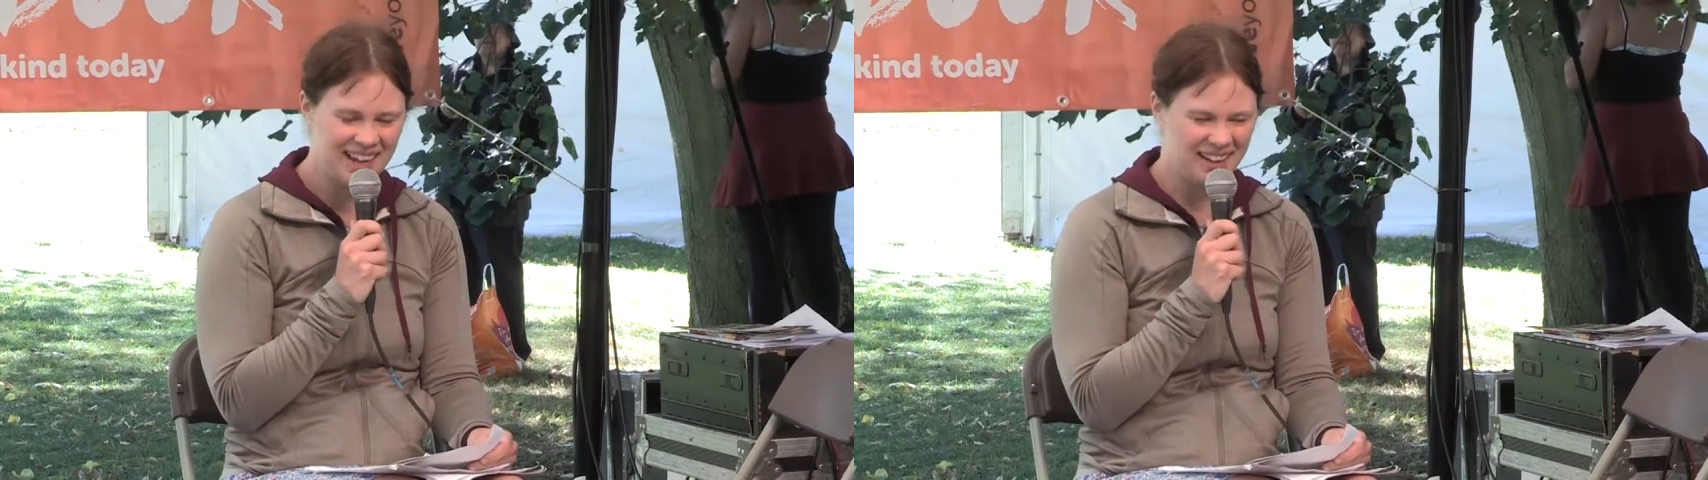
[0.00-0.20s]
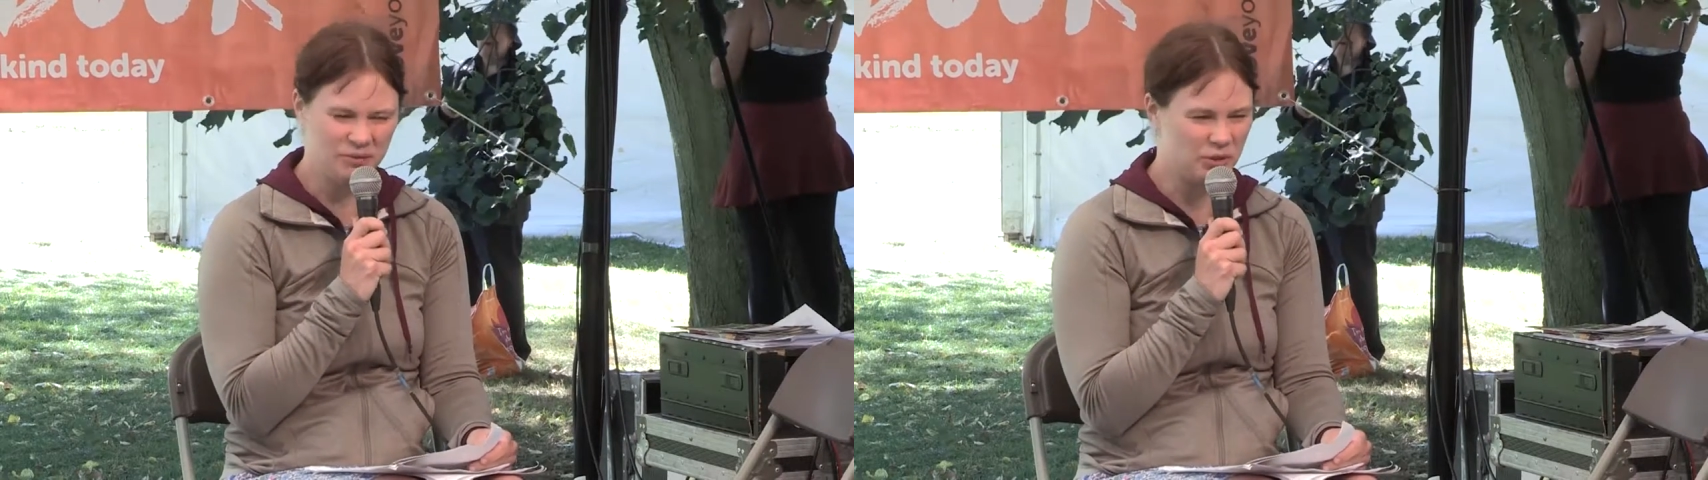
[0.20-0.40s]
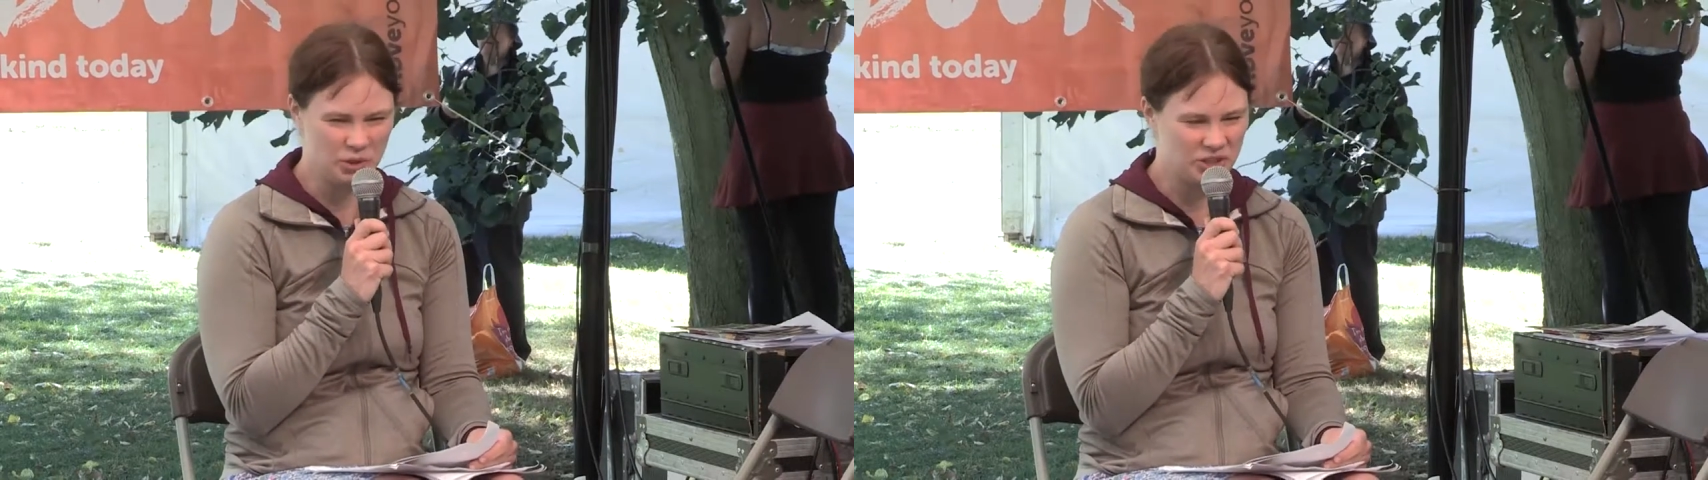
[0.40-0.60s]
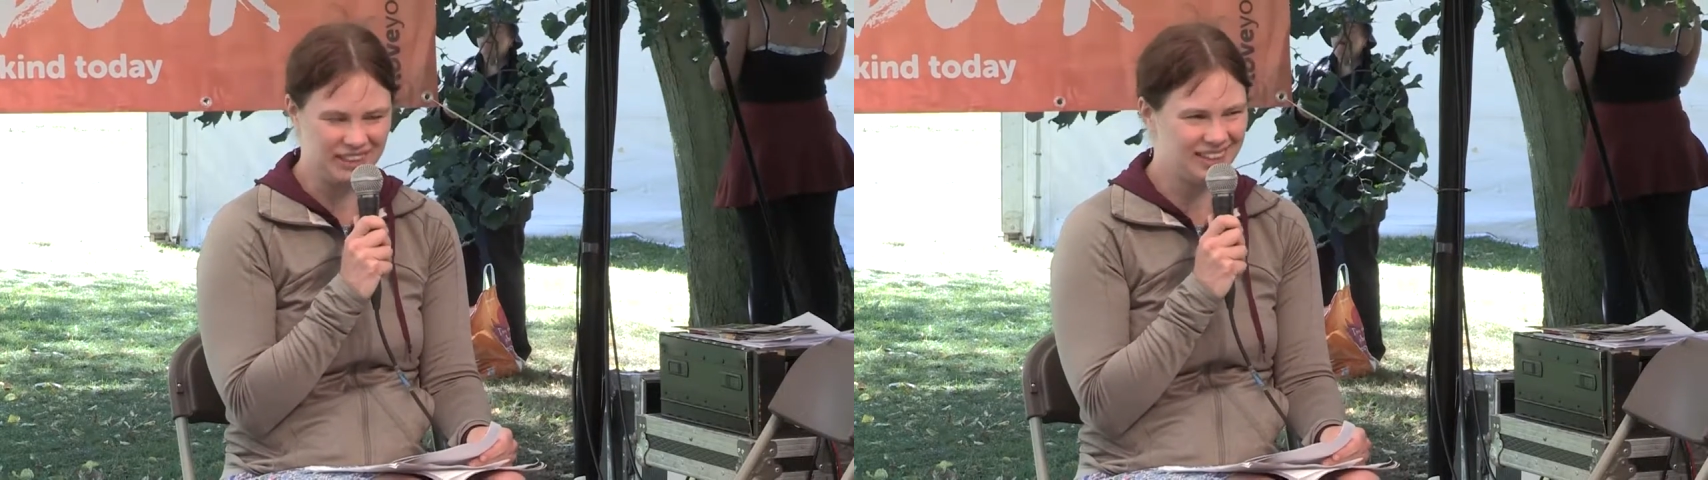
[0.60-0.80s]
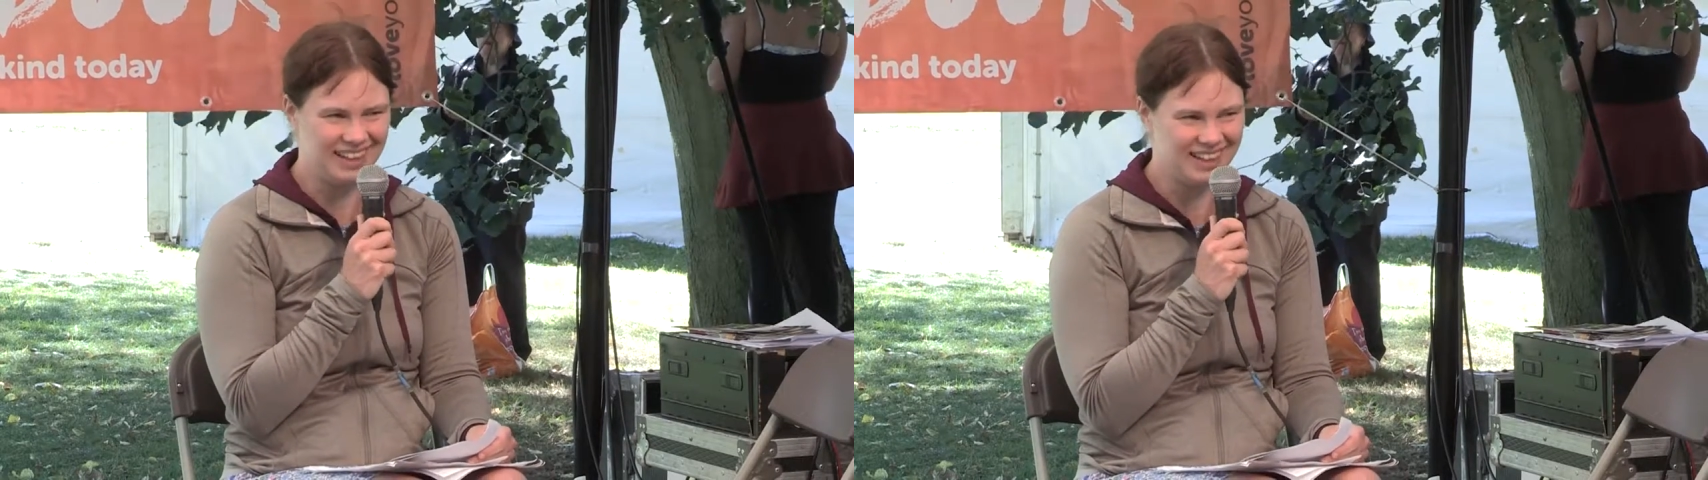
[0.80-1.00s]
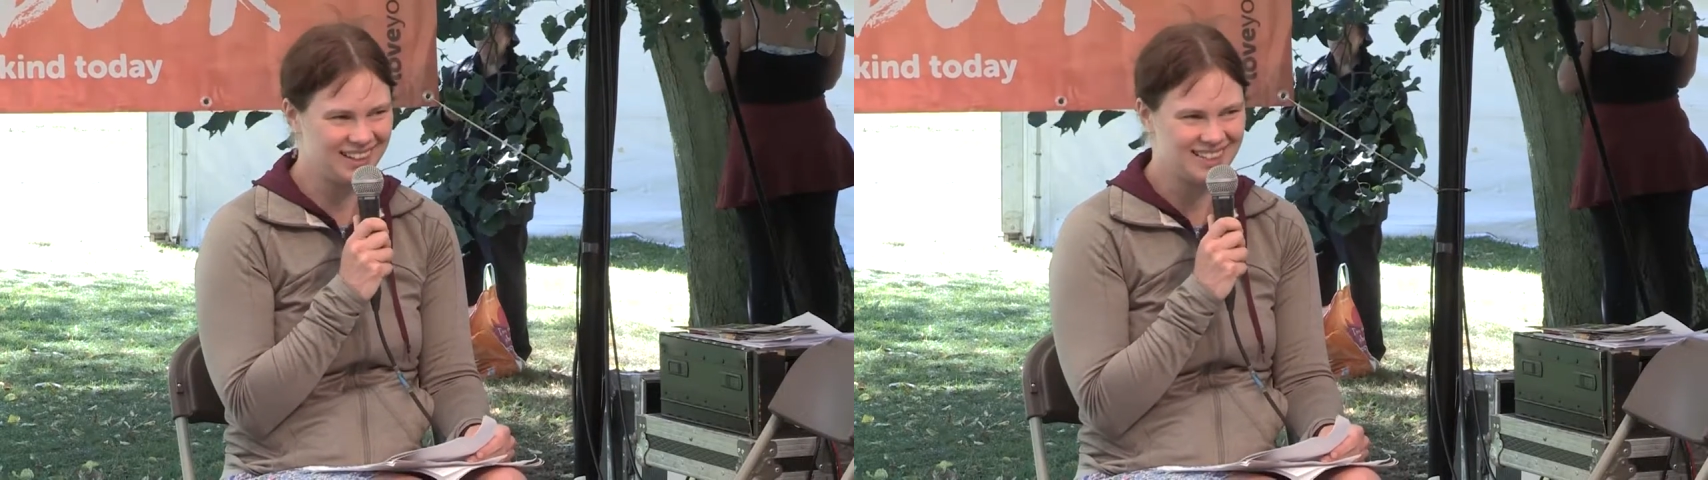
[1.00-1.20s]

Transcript: And unfortunately,